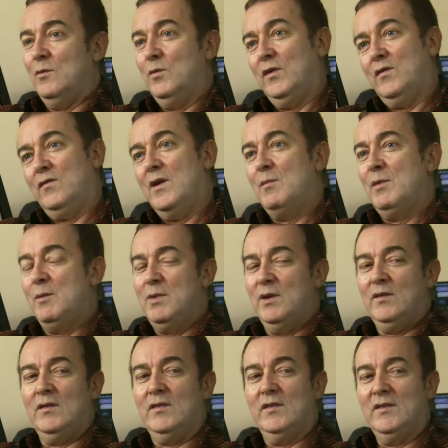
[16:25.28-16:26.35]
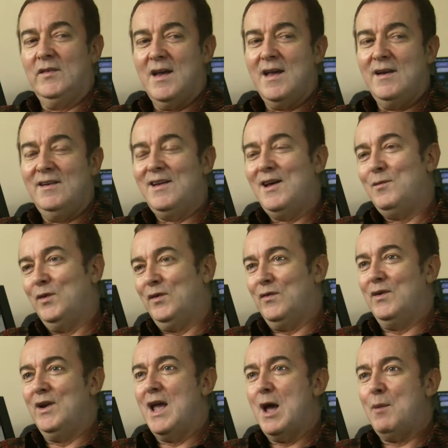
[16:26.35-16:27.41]
it was a family business and dad dad was
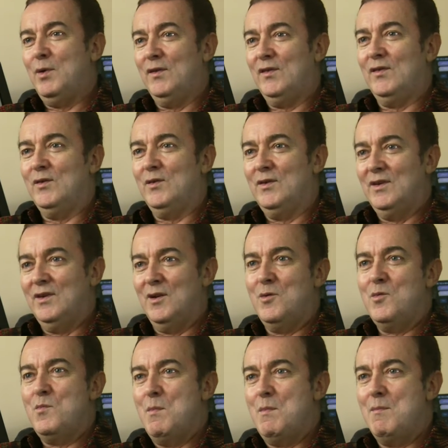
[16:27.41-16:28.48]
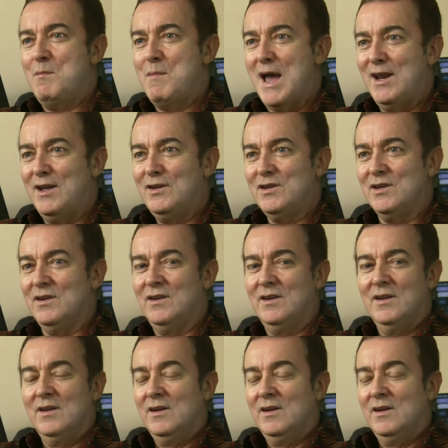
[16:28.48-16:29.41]
very happy to you know manage and